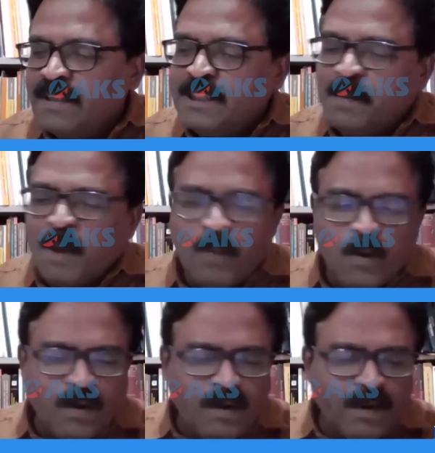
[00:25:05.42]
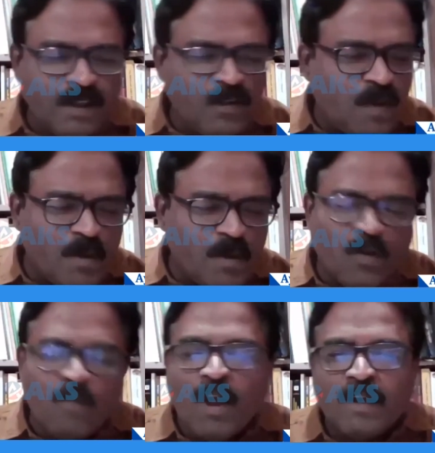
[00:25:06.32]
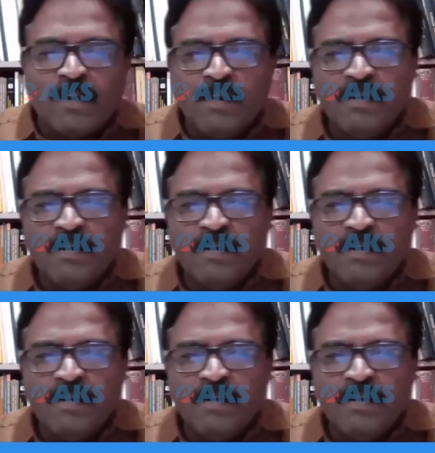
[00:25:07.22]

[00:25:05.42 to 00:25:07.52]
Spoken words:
Jabalpur is famous for what?